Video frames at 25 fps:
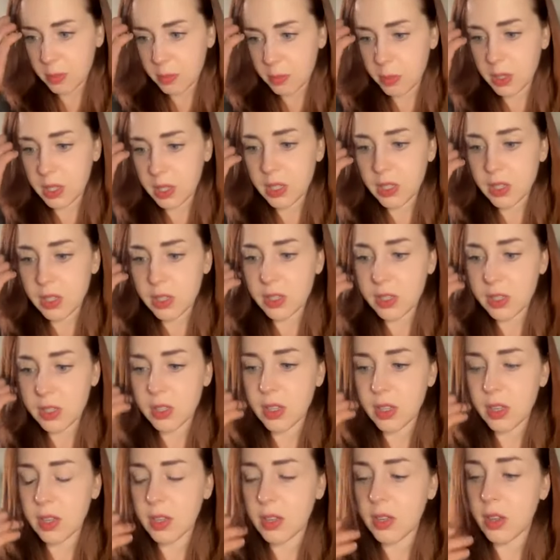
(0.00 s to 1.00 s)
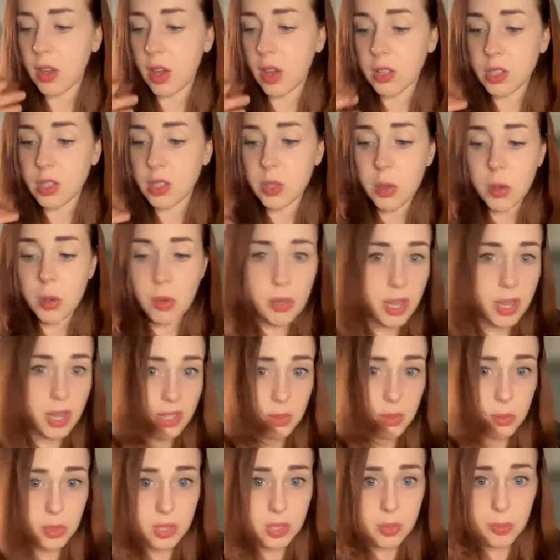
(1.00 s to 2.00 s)
but it's also
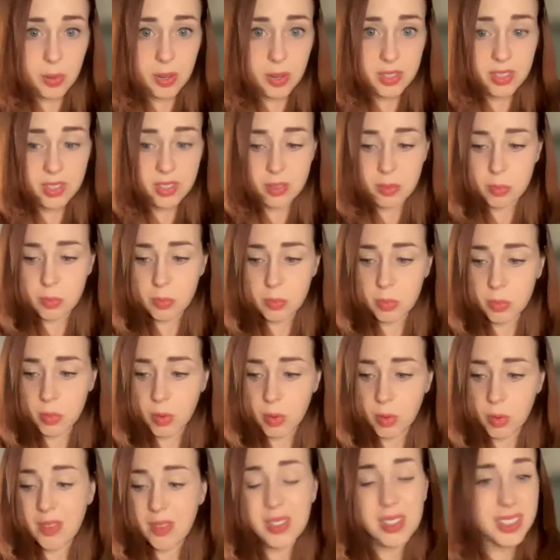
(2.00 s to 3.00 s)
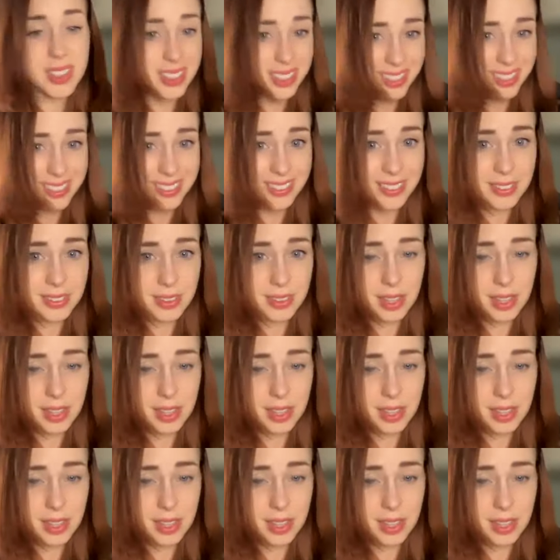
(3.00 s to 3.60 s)
okay to express them privately,